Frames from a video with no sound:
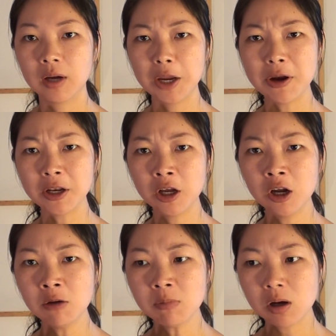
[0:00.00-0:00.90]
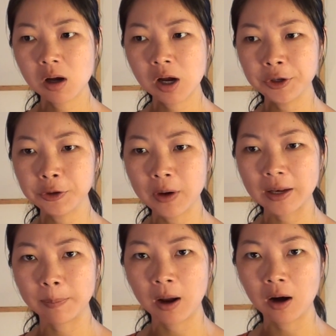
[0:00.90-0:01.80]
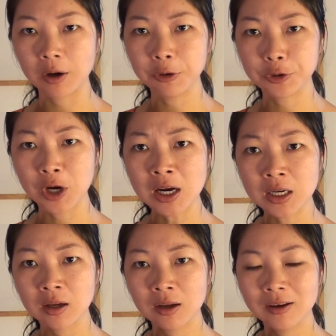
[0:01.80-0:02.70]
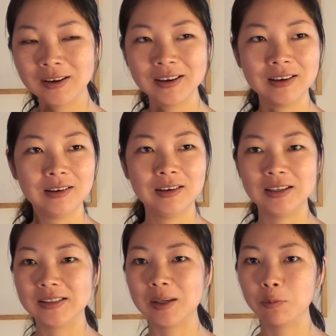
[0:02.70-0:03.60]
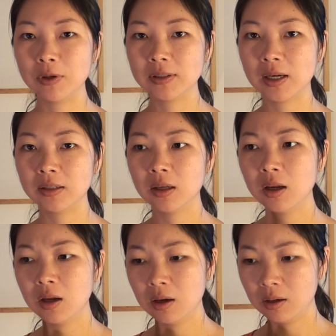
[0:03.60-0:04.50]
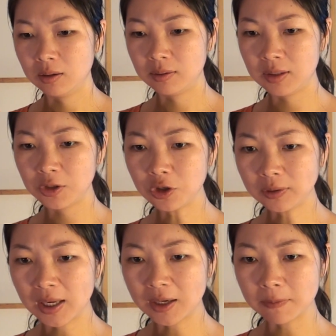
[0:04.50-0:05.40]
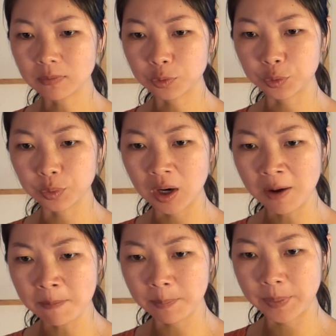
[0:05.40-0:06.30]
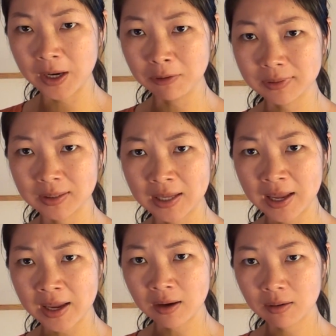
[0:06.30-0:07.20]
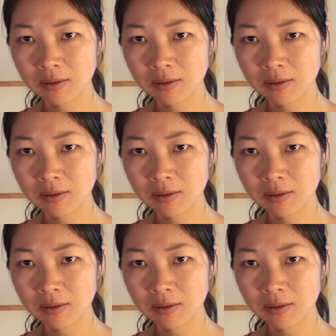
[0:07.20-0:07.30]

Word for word: Are you at home or are you at a bar? You're drunk? And someone said, did you take rum pills today?